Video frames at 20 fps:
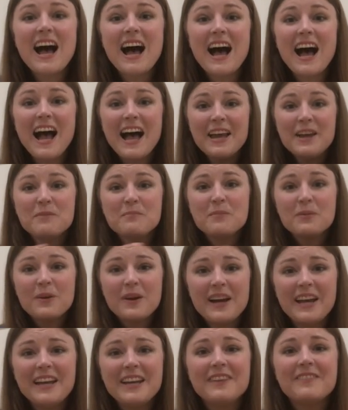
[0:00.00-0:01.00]
I am
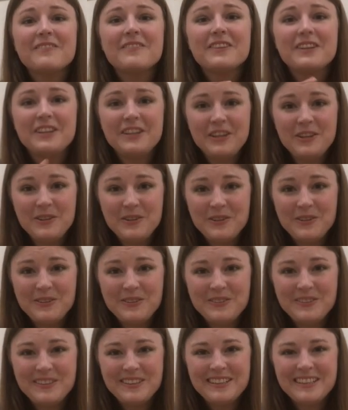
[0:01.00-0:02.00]
praying for
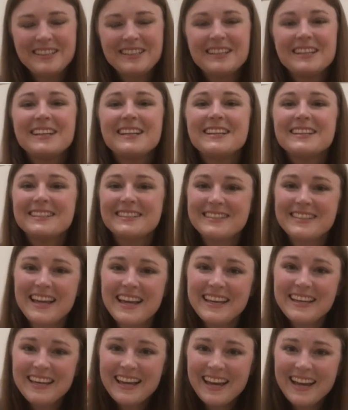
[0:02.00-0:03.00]
you.
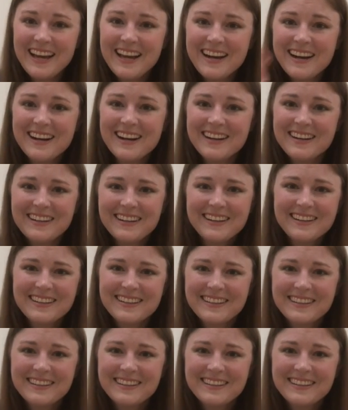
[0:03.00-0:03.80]
Take care.